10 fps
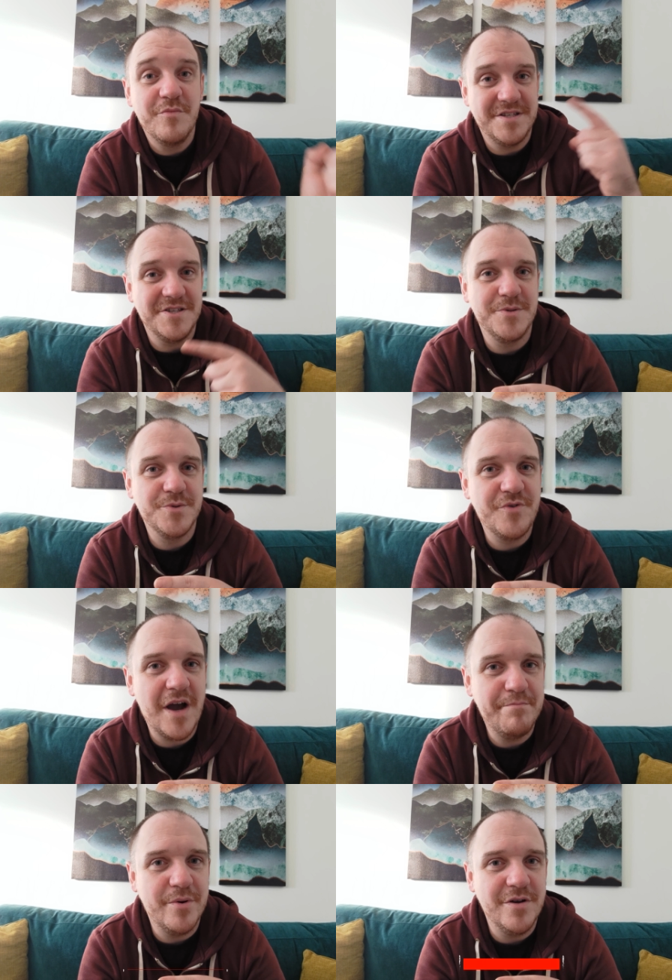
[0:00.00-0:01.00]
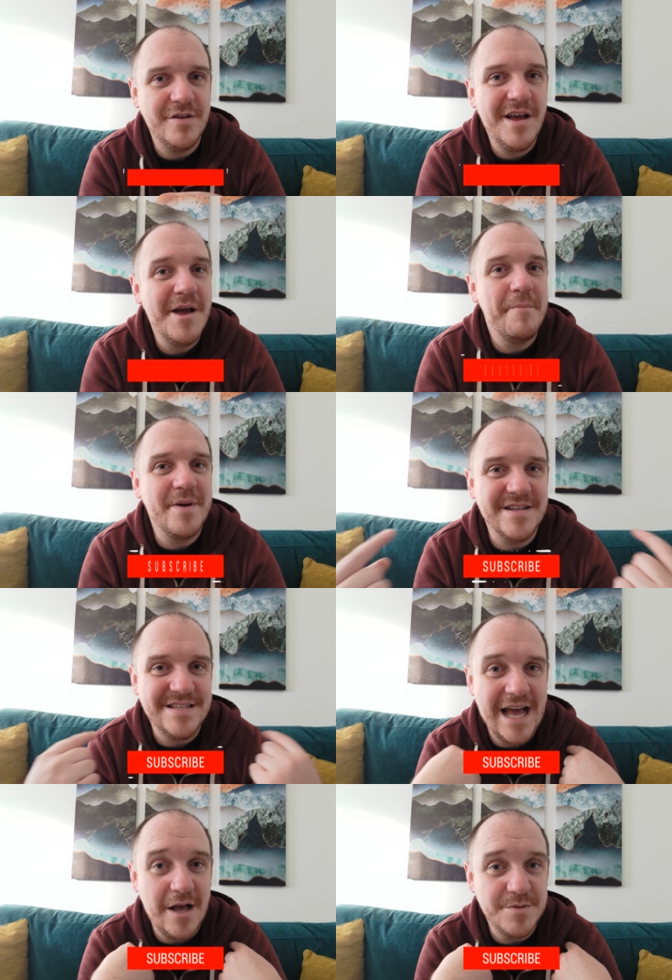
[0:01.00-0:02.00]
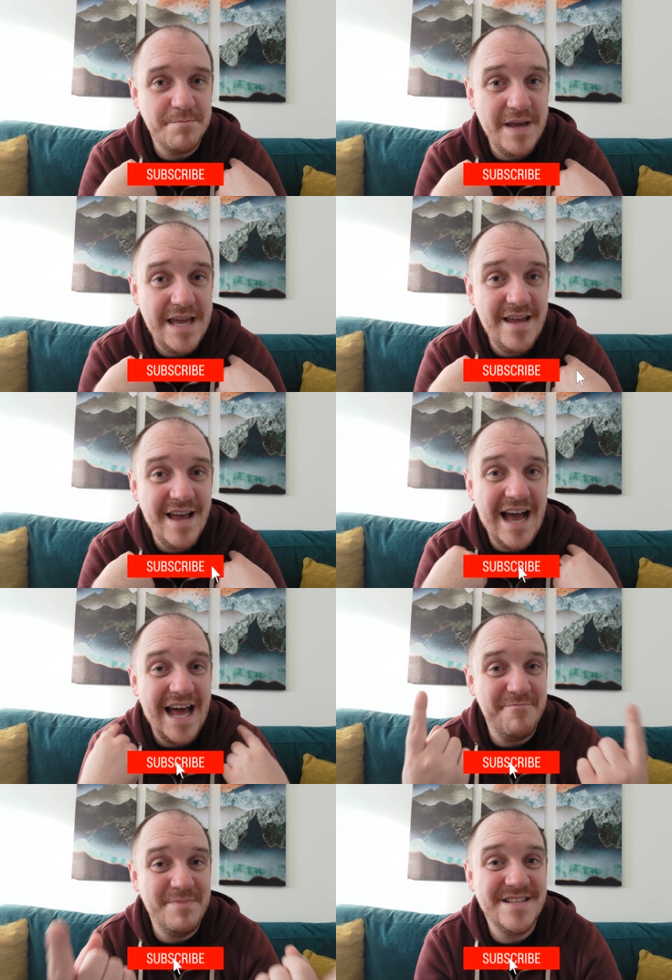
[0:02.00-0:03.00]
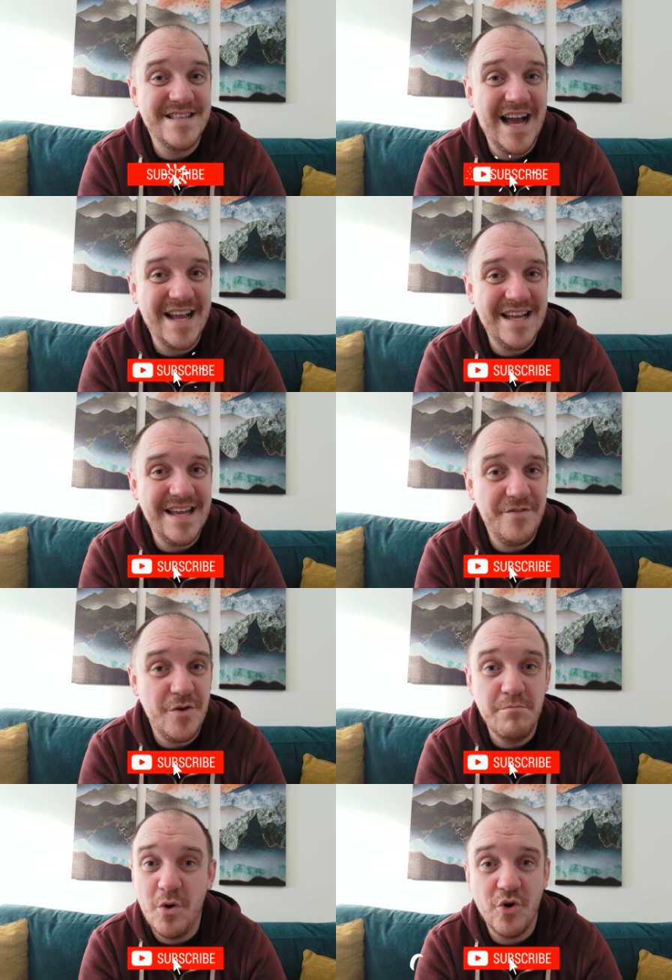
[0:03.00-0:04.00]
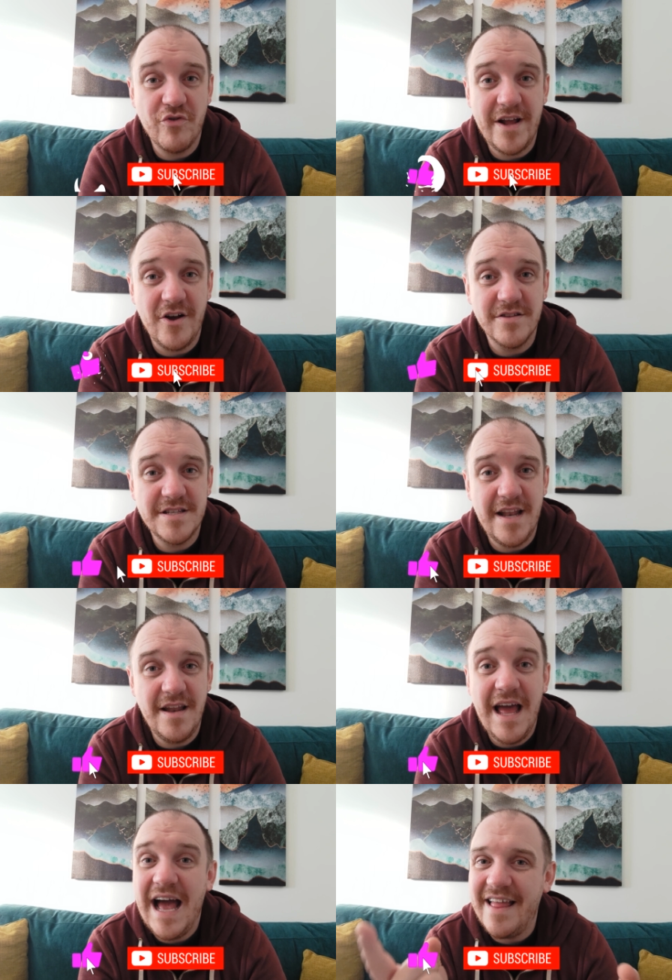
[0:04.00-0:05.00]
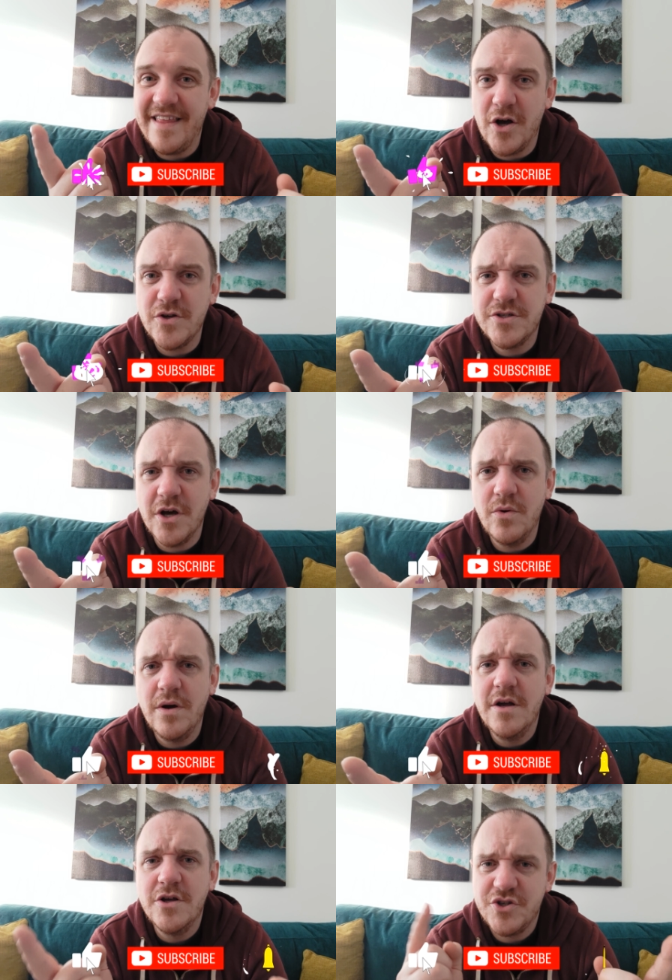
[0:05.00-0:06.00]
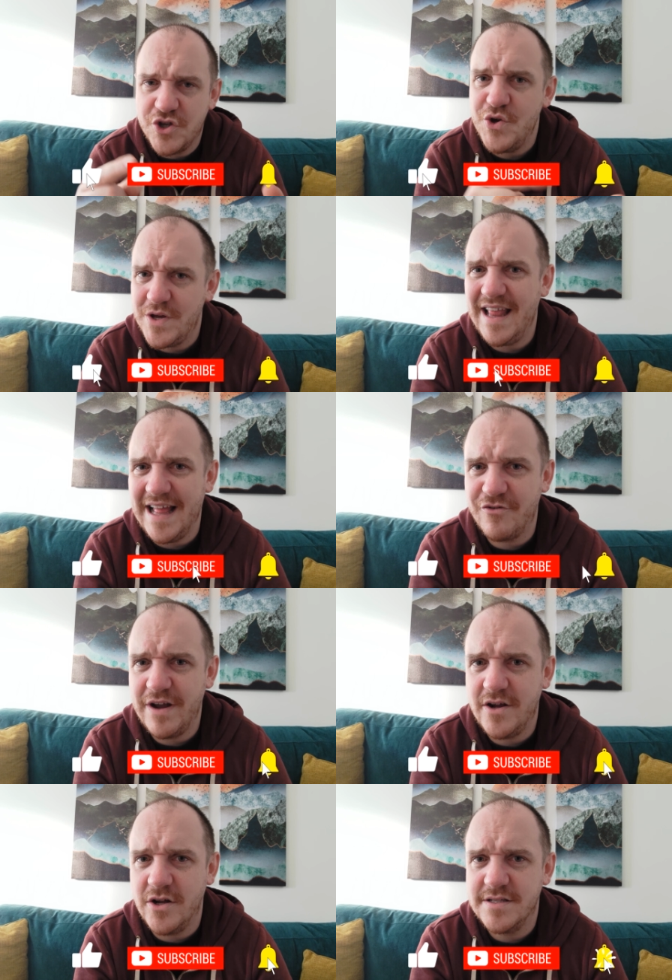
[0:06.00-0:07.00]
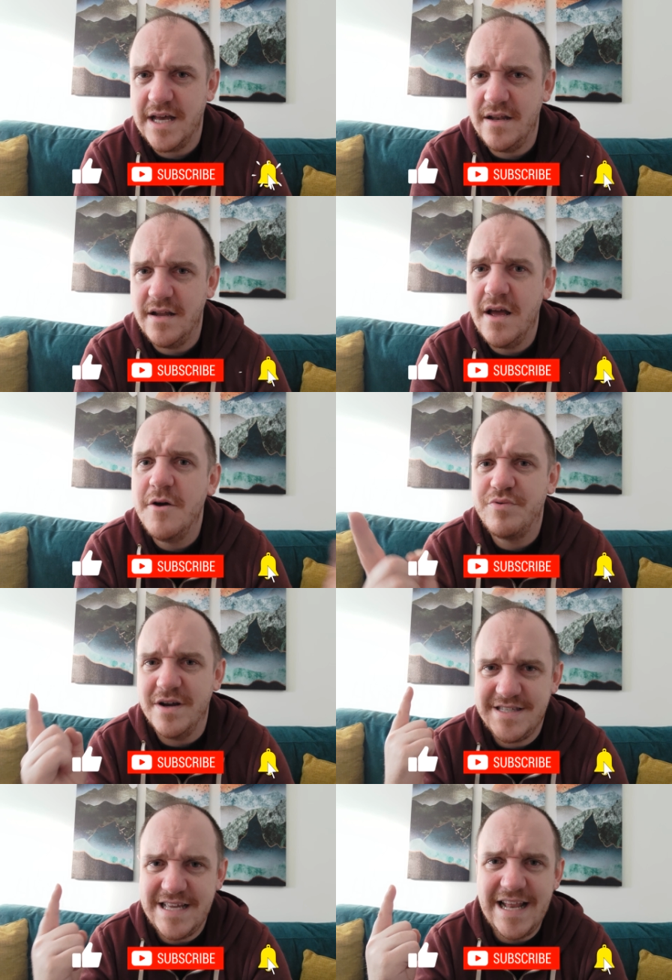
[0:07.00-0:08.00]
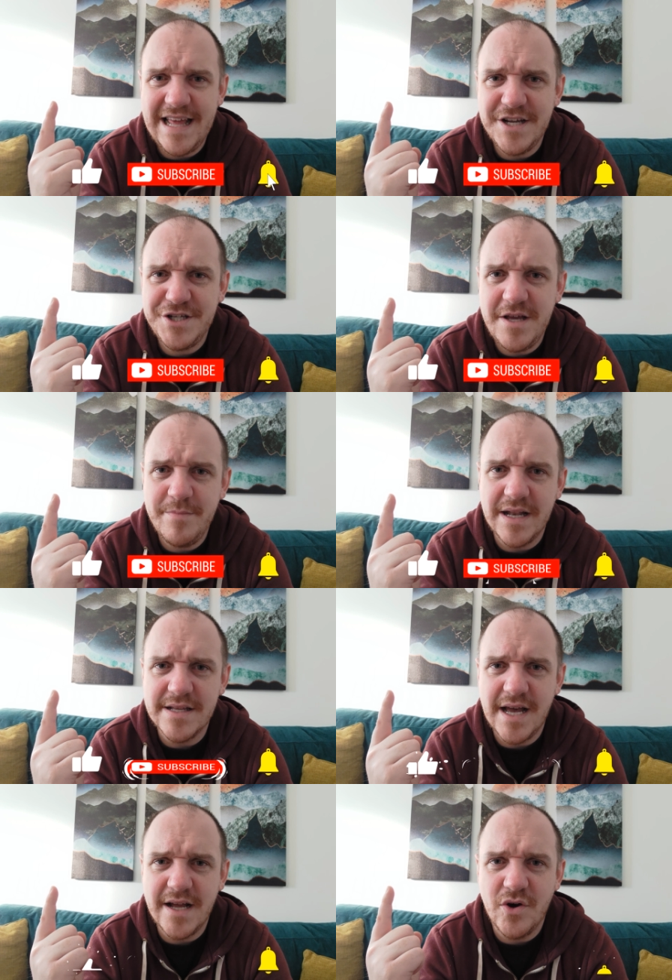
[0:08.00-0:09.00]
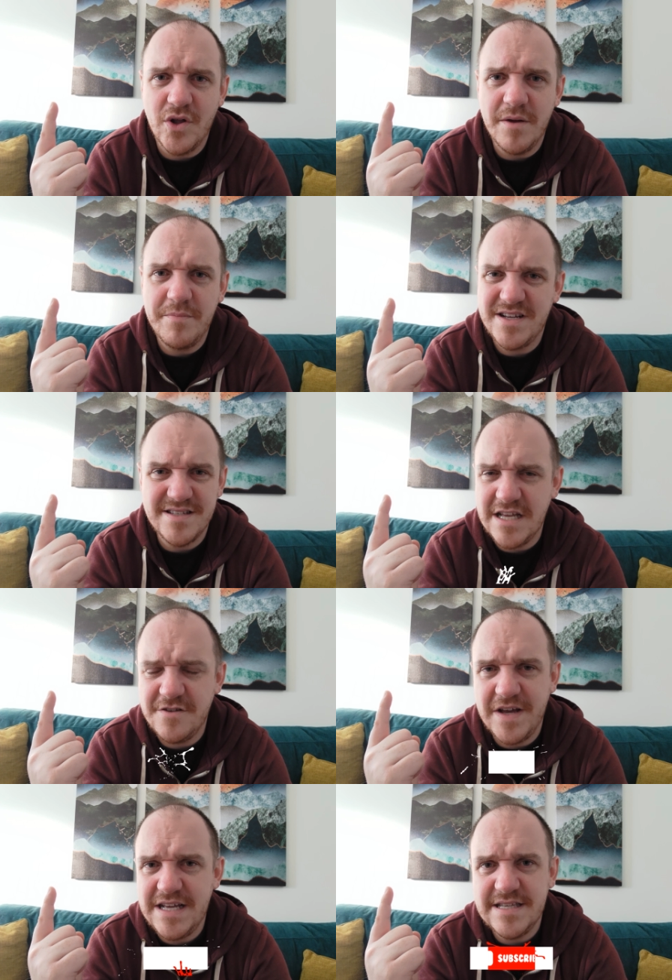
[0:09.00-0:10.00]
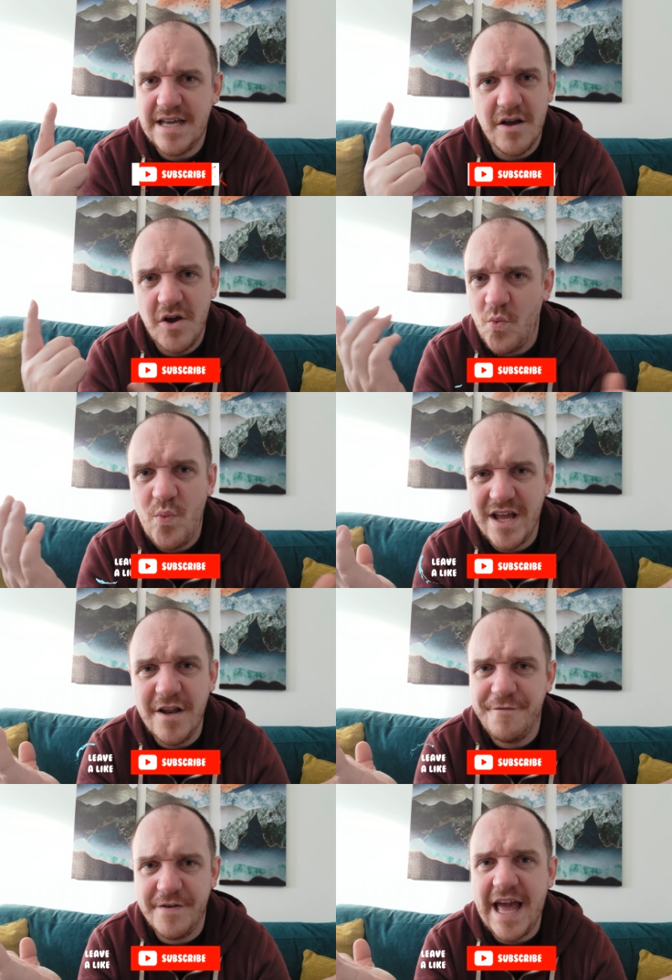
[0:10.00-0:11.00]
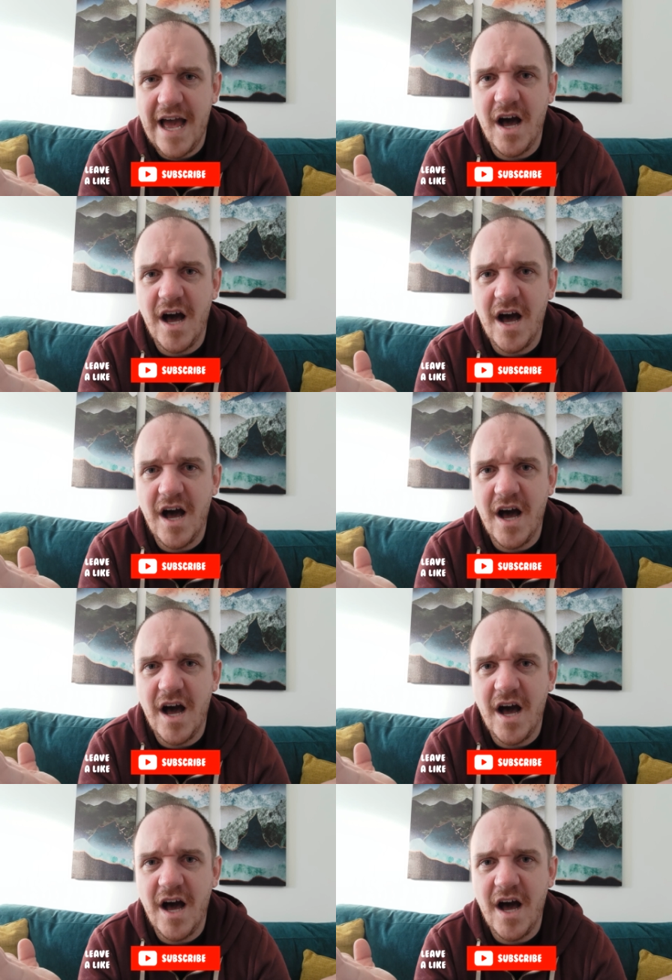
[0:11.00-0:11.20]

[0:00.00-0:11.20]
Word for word: Press the subscribe button because it helps me and it means that I can give you more great content. And then also, so you get that great content, press the A D H D bell as I call it, because let's face it, we're gonna forget,